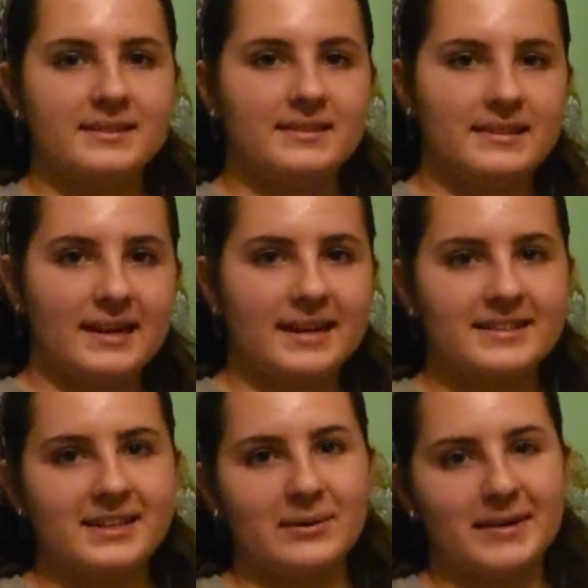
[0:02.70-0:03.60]
Did I
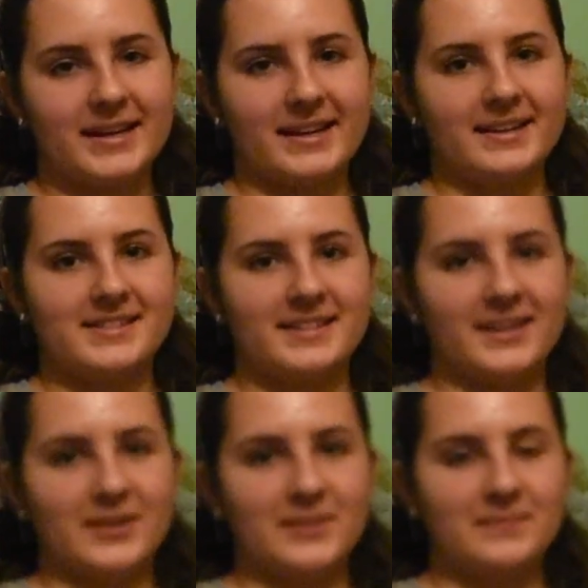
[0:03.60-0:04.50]
tear my
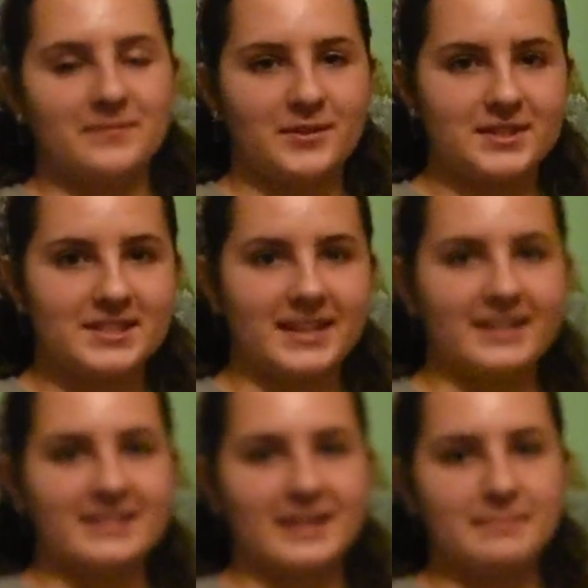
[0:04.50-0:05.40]
ACL for the
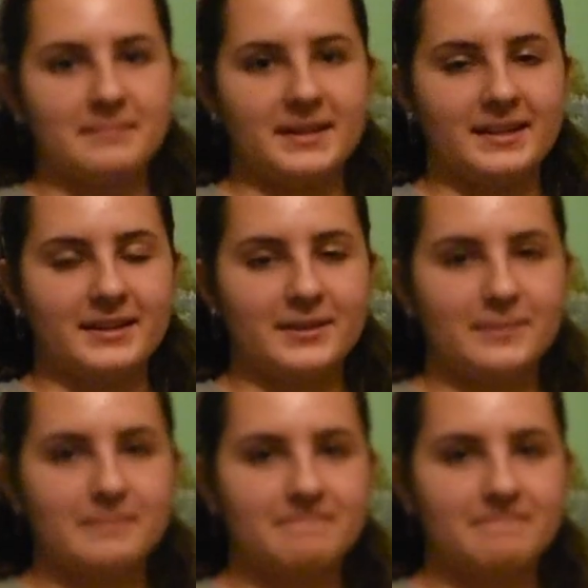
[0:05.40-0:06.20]
second time in a year?